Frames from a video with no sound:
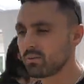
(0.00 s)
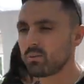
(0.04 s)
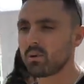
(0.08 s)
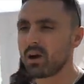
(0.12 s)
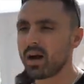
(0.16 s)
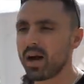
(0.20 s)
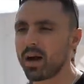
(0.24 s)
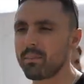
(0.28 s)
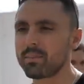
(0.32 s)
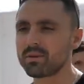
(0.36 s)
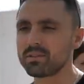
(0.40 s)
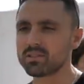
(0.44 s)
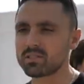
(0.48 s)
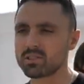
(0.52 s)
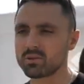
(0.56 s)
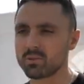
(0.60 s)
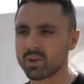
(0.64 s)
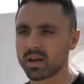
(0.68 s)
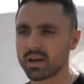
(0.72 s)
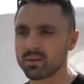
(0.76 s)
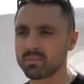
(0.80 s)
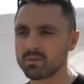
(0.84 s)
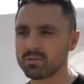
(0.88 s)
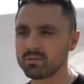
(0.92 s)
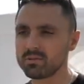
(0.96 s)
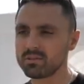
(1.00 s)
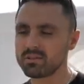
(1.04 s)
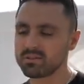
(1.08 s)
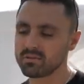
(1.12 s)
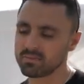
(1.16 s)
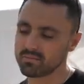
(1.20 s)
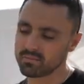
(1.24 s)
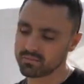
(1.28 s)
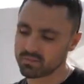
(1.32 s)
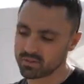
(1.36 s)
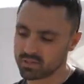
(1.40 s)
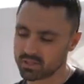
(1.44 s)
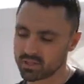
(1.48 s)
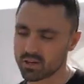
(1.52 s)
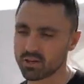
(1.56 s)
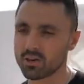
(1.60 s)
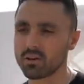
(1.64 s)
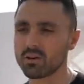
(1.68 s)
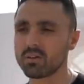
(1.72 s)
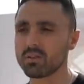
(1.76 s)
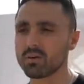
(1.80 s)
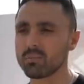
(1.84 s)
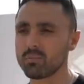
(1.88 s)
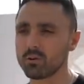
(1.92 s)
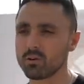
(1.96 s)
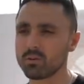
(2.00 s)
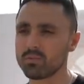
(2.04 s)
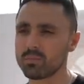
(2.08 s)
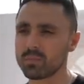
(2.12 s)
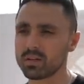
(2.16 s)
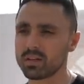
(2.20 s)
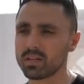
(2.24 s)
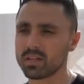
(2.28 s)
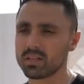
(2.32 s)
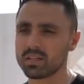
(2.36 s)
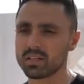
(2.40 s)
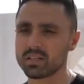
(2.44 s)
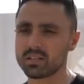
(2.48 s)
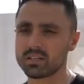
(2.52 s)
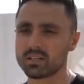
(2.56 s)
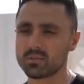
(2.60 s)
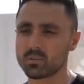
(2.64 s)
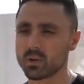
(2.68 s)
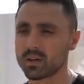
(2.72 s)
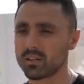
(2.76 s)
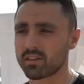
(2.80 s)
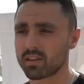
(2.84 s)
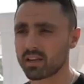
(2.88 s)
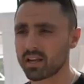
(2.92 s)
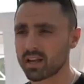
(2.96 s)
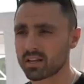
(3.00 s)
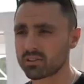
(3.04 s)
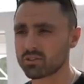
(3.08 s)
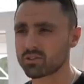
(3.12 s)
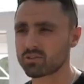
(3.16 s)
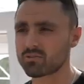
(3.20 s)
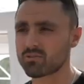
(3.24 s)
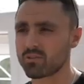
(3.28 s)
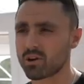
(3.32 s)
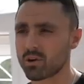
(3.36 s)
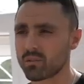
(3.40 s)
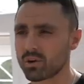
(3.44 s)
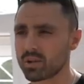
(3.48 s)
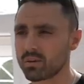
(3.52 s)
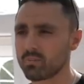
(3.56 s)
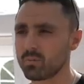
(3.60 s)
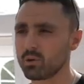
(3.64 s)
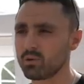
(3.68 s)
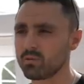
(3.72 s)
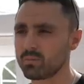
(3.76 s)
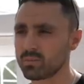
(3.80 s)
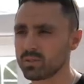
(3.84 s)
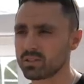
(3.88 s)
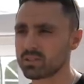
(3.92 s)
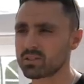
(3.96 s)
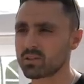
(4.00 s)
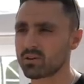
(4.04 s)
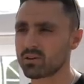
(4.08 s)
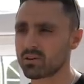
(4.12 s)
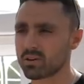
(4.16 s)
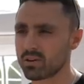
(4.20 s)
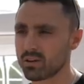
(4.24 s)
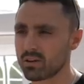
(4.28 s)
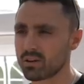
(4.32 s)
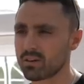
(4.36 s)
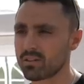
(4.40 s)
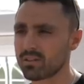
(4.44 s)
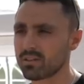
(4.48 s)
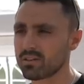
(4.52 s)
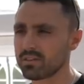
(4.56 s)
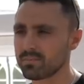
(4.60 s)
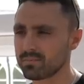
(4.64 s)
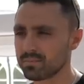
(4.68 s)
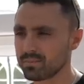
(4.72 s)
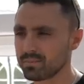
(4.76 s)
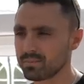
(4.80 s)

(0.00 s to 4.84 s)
what happens to animals. So the movement is one of the largest growing movements on earth.